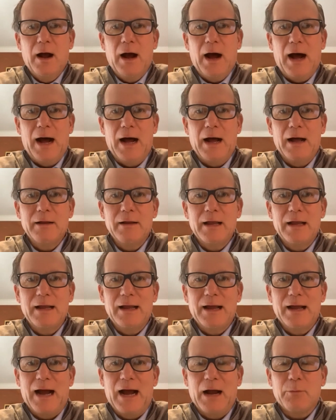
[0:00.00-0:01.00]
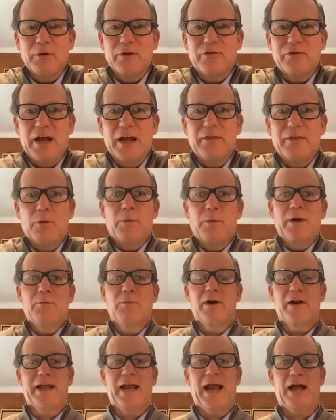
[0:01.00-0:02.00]
I would say that we
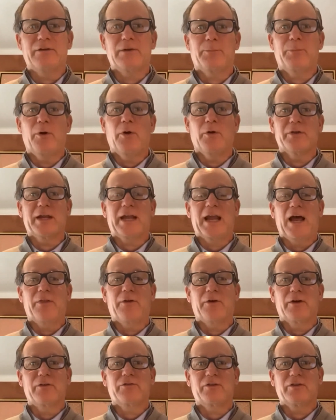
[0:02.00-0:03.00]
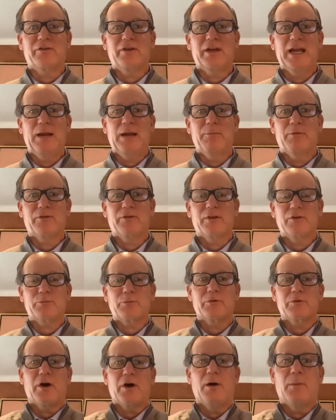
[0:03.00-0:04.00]
really had to pull together as a team as this
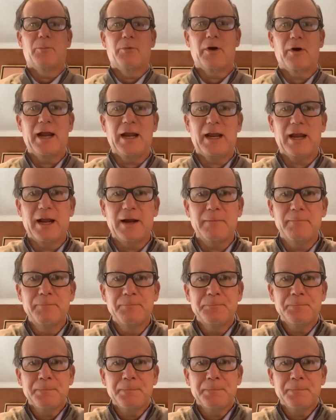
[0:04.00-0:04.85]
was all breaking